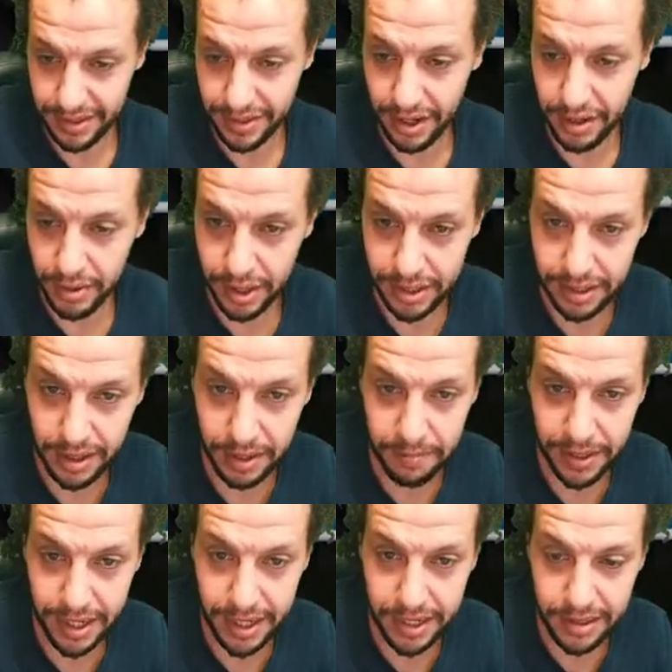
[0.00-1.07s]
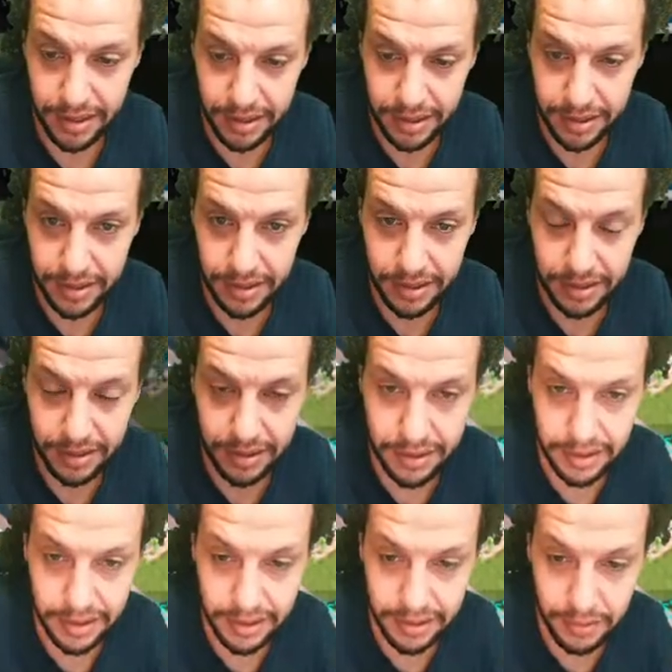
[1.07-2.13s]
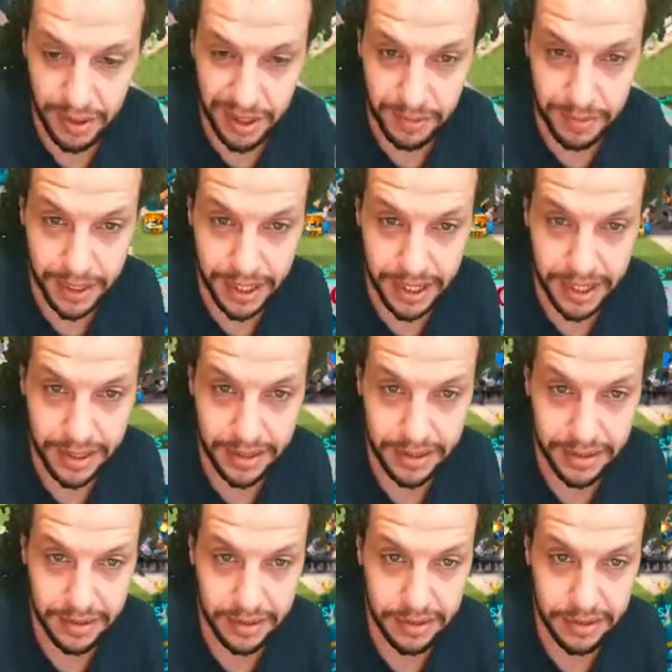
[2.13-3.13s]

Struggle, I stay up late. Wake up late.